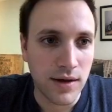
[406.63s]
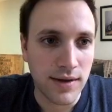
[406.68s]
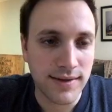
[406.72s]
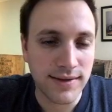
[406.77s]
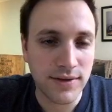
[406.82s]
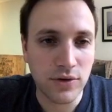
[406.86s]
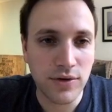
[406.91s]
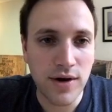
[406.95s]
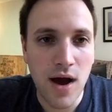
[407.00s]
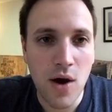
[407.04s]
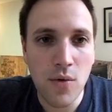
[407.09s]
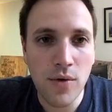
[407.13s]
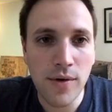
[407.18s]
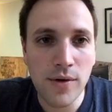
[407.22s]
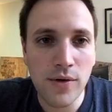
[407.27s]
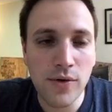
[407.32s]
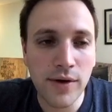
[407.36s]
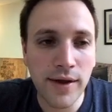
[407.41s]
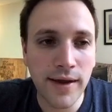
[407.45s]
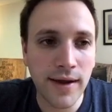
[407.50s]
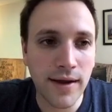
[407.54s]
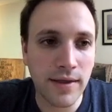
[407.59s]
So now we're
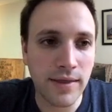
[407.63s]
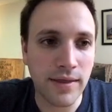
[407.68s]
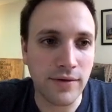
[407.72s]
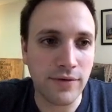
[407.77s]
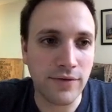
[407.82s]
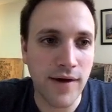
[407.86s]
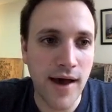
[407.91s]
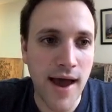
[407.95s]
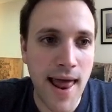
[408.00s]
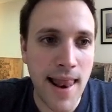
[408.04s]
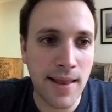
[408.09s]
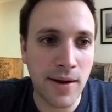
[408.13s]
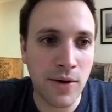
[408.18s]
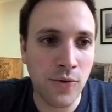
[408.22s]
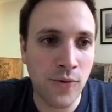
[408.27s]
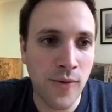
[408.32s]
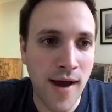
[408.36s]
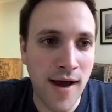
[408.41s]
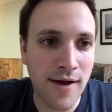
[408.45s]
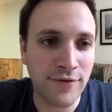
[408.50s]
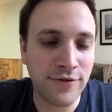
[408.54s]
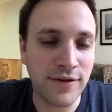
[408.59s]
looking at the file
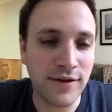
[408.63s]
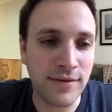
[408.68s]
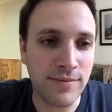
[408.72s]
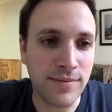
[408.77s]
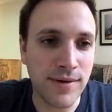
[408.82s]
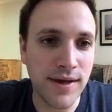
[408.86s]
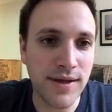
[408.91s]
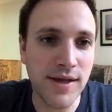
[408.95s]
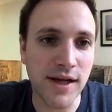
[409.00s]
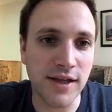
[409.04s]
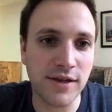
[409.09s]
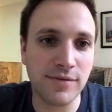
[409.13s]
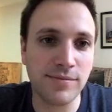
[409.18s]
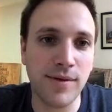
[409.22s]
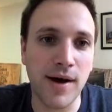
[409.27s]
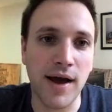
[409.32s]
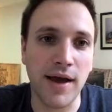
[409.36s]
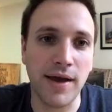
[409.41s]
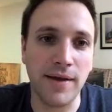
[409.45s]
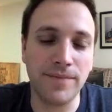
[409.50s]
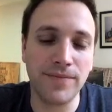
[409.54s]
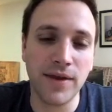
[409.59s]

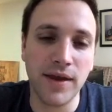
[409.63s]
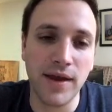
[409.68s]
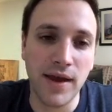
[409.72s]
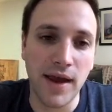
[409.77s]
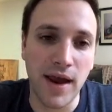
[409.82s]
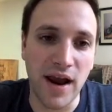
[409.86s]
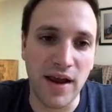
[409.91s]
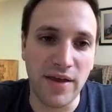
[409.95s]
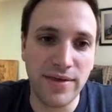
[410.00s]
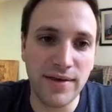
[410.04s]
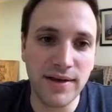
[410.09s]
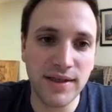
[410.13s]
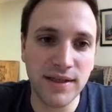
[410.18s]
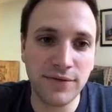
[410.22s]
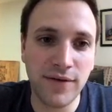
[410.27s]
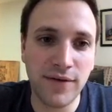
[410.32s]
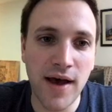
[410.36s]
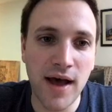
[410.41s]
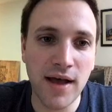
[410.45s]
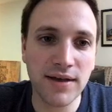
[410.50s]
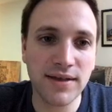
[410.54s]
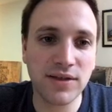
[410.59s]
graphdb.py, and this
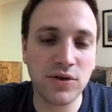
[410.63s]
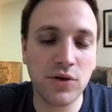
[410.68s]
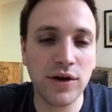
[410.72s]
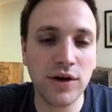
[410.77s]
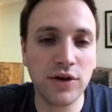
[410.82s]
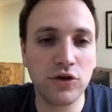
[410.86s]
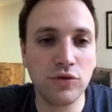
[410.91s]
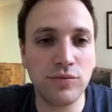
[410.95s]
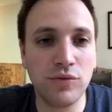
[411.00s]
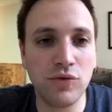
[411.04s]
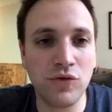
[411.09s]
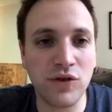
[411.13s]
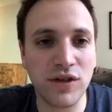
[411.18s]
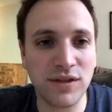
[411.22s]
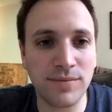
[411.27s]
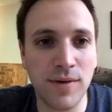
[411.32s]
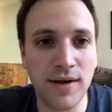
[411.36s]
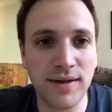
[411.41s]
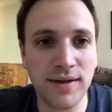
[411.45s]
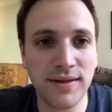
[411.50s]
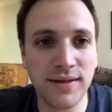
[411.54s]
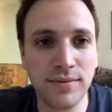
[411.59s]
file is going to be
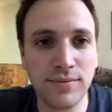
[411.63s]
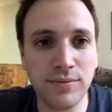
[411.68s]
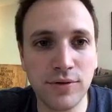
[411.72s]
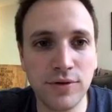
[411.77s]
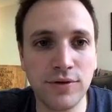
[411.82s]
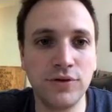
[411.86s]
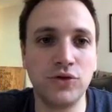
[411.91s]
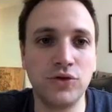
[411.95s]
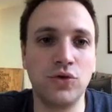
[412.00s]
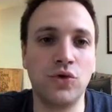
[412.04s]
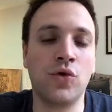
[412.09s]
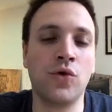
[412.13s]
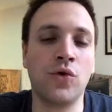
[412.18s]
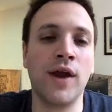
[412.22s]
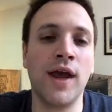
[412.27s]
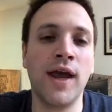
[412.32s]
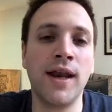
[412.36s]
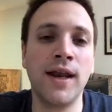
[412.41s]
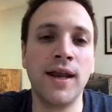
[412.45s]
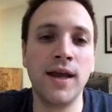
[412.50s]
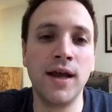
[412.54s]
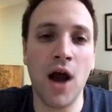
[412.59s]
responsible to
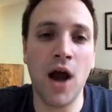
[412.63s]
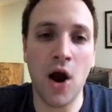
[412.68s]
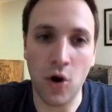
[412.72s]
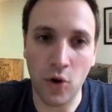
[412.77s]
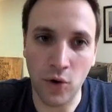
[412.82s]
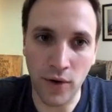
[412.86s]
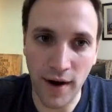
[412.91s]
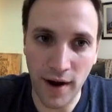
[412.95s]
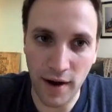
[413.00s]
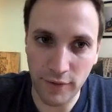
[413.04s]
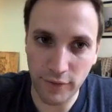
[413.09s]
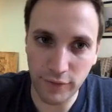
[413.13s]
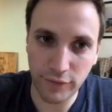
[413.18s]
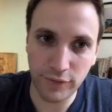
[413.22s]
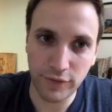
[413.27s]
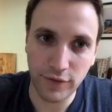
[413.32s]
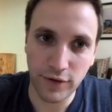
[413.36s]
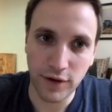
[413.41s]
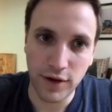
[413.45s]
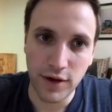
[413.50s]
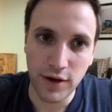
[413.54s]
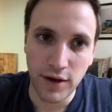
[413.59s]
creating our graph.
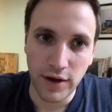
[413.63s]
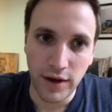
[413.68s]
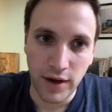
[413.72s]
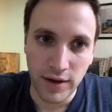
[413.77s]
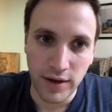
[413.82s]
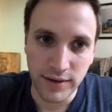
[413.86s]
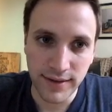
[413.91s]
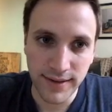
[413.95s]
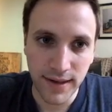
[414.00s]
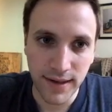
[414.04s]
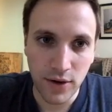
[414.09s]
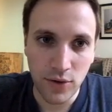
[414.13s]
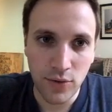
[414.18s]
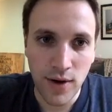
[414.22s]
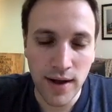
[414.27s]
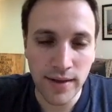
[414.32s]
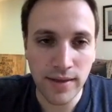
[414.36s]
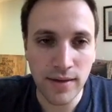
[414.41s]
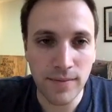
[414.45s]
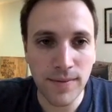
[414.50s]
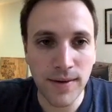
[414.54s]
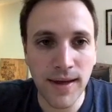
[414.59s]
So
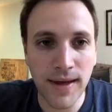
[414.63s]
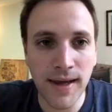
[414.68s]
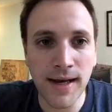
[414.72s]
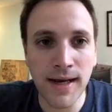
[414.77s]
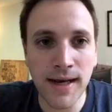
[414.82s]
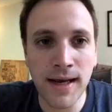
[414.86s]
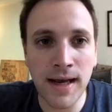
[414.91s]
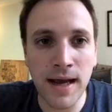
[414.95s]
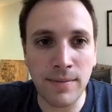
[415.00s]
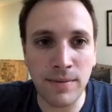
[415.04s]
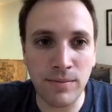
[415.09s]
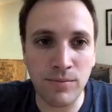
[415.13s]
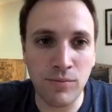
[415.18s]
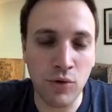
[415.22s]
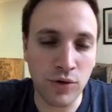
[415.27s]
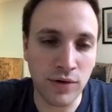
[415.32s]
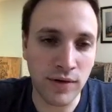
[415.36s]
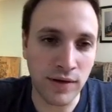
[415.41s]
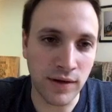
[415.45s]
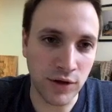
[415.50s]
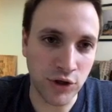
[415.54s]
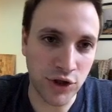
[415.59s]
at the beginning, I'm
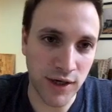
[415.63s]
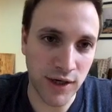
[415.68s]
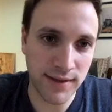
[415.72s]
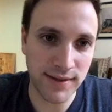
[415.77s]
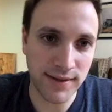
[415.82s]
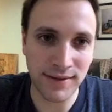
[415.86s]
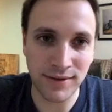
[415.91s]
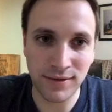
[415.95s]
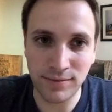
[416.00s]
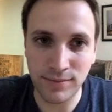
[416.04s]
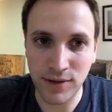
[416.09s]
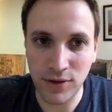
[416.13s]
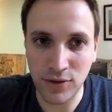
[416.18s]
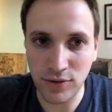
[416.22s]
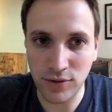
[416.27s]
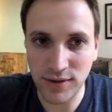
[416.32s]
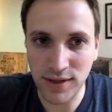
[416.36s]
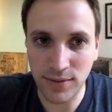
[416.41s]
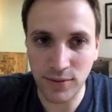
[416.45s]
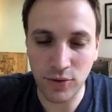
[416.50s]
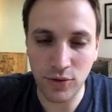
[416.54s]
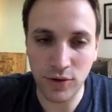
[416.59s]
importing JSON
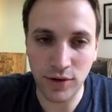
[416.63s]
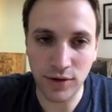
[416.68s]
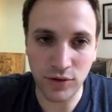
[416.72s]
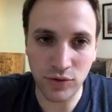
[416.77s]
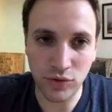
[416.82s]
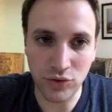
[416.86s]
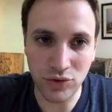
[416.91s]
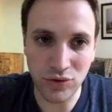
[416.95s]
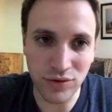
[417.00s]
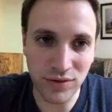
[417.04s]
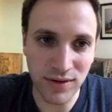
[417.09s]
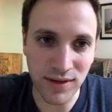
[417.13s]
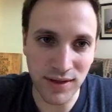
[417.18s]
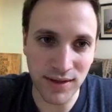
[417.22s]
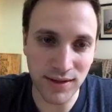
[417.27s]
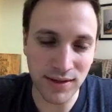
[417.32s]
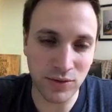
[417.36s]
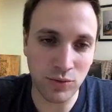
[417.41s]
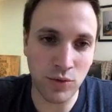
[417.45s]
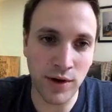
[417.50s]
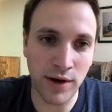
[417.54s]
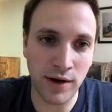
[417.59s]
because I'm going to use
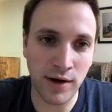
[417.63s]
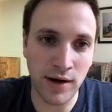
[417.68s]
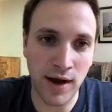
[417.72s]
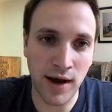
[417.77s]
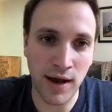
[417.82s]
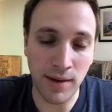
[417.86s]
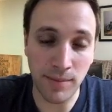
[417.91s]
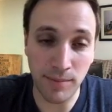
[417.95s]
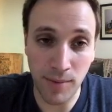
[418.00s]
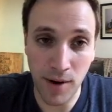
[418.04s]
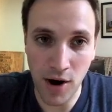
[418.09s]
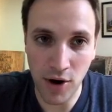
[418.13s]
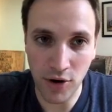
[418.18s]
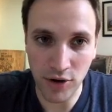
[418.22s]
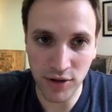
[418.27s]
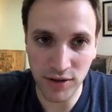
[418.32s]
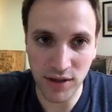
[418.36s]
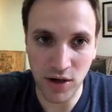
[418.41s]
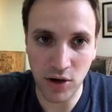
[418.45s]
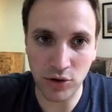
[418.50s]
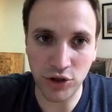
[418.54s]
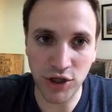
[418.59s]
this when I
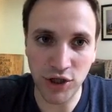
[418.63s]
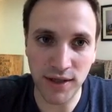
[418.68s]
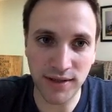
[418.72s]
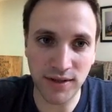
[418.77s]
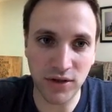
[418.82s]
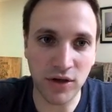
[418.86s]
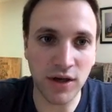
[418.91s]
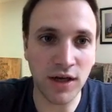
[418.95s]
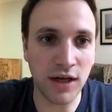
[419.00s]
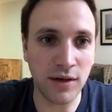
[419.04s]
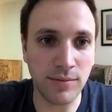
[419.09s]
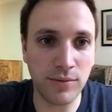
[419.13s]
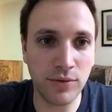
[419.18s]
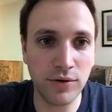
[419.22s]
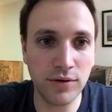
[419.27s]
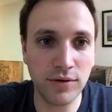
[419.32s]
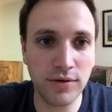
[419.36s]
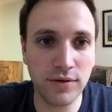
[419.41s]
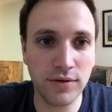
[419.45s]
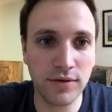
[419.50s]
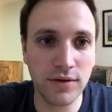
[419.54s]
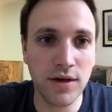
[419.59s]
parse our JSON
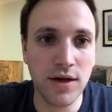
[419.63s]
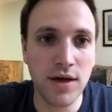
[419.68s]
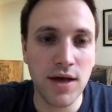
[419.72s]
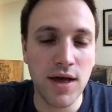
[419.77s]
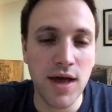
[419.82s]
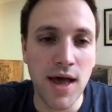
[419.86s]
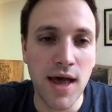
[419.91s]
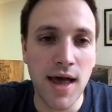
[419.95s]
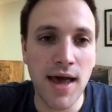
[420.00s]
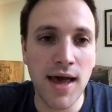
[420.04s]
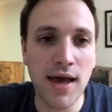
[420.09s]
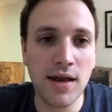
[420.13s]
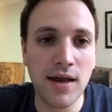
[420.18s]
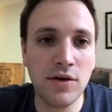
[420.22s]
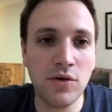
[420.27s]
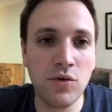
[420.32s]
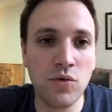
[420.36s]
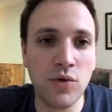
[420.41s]
input, and